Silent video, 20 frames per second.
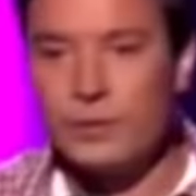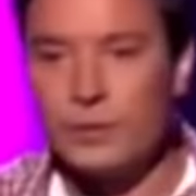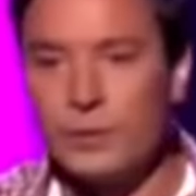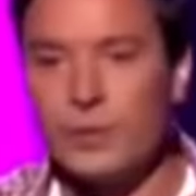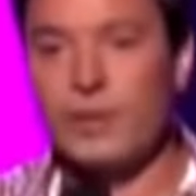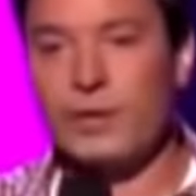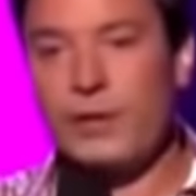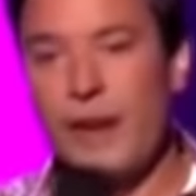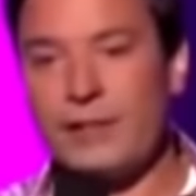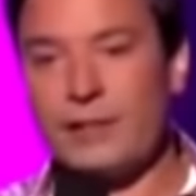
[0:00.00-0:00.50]
It's
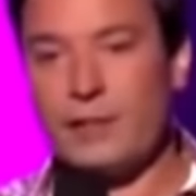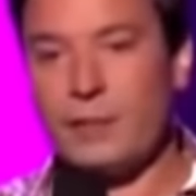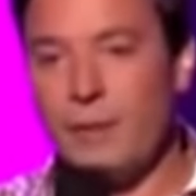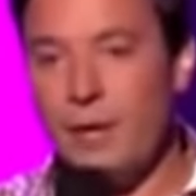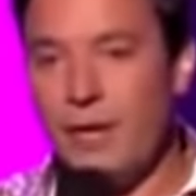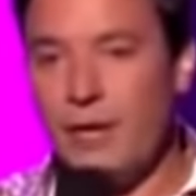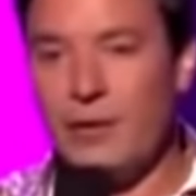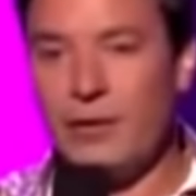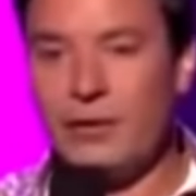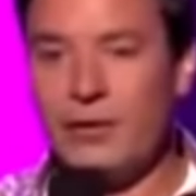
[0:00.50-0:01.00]
really great to
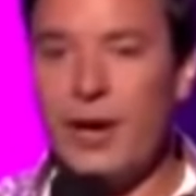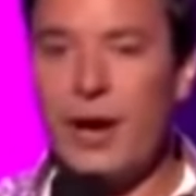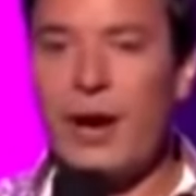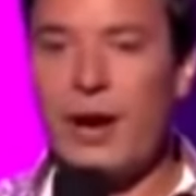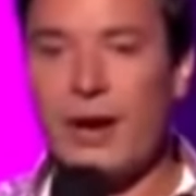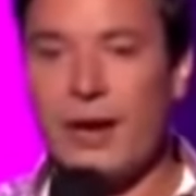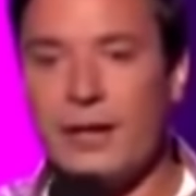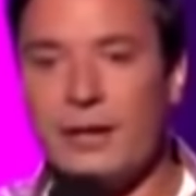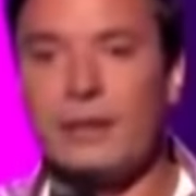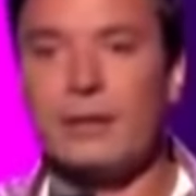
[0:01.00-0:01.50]
meet you,
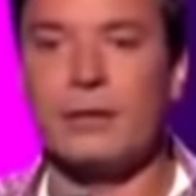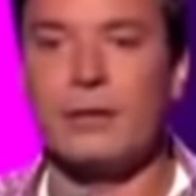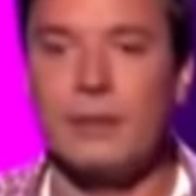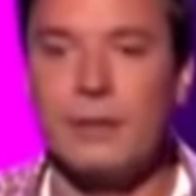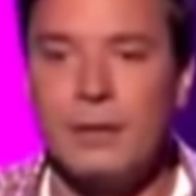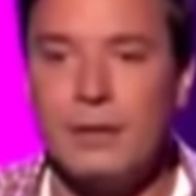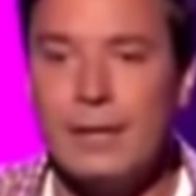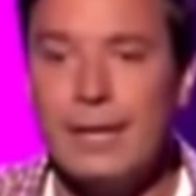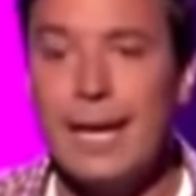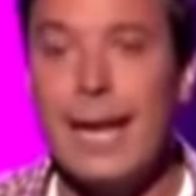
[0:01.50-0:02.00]
Sharon.
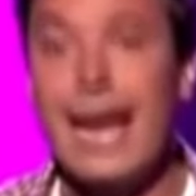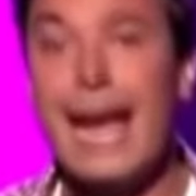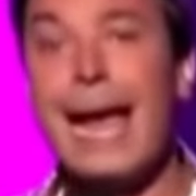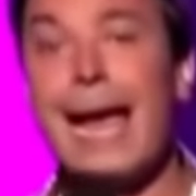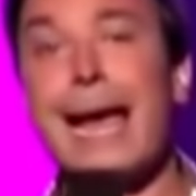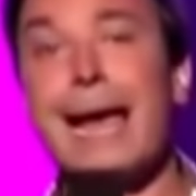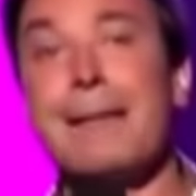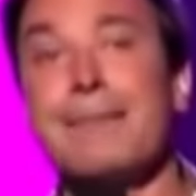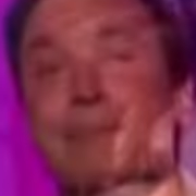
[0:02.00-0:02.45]
okay,